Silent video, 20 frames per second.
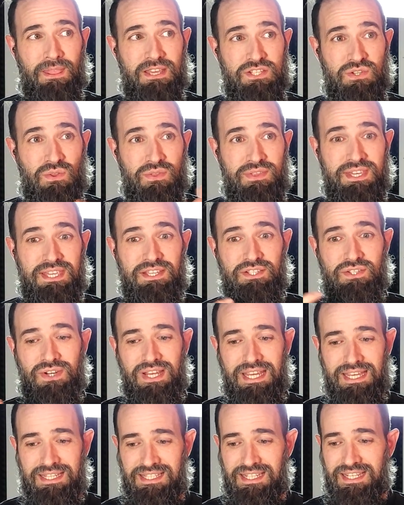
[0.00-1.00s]
So these are
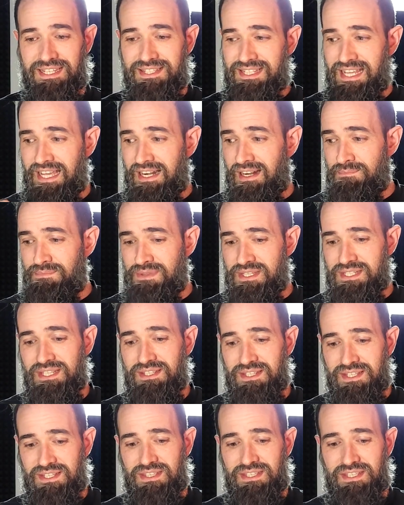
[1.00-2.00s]
easy to set up. This
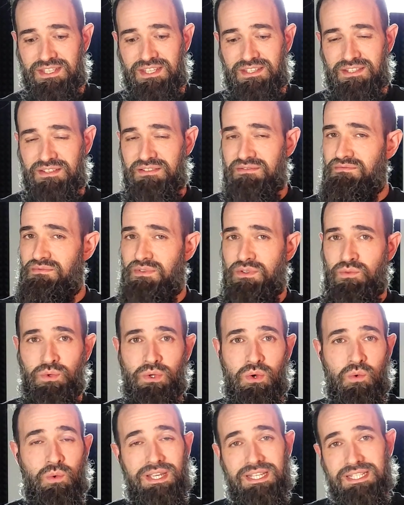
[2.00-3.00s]
is a
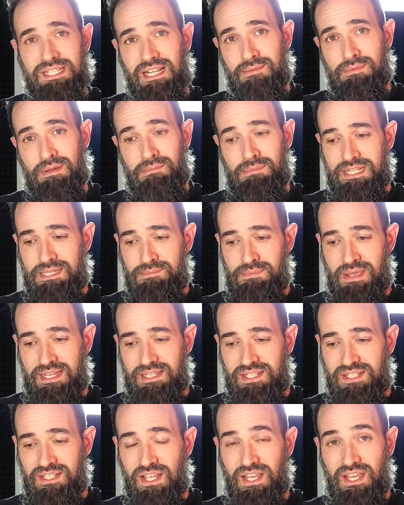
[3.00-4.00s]
real quick setup in my
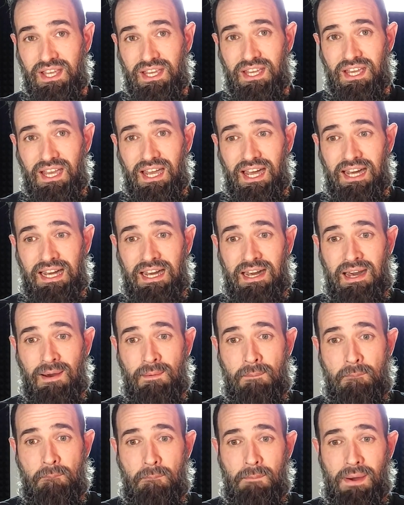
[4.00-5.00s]
space.
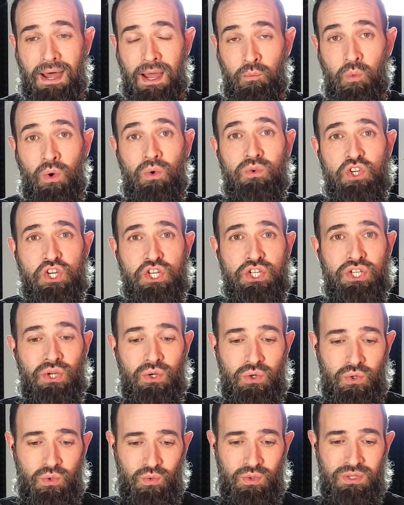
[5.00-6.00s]
I won't
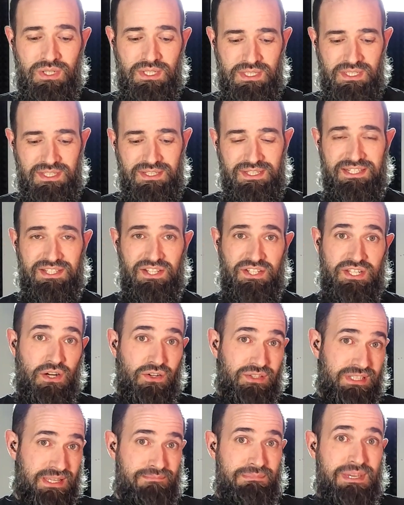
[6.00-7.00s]
show
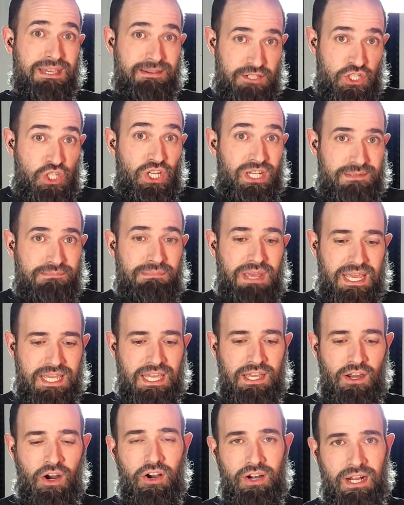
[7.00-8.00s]
necessarily me just
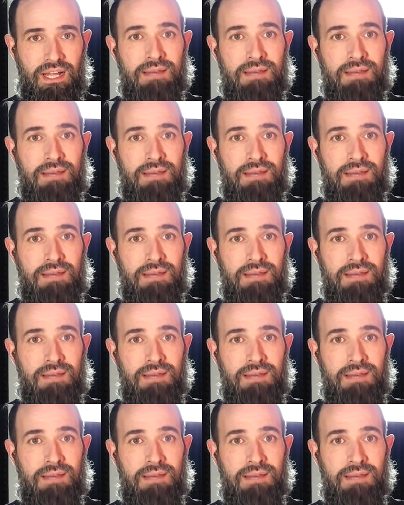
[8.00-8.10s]
making art.